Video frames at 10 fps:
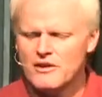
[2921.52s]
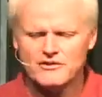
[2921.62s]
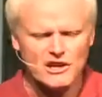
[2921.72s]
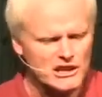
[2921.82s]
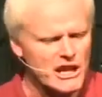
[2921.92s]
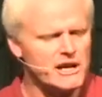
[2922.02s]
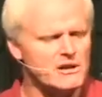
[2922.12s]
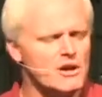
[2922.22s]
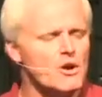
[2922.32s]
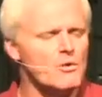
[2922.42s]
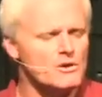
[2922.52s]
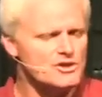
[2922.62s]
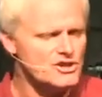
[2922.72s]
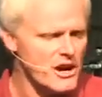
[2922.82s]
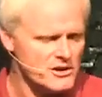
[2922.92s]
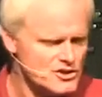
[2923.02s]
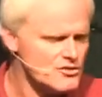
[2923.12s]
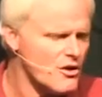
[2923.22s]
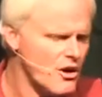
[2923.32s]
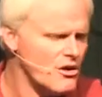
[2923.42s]
that the light would shine
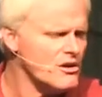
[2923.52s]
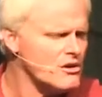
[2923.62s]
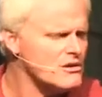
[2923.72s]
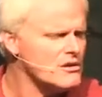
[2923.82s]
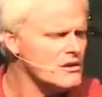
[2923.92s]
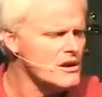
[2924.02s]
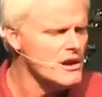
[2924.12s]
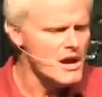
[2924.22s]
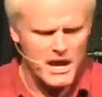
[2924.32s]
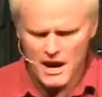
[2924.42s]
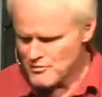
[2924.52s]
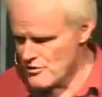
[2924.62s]
strong. And I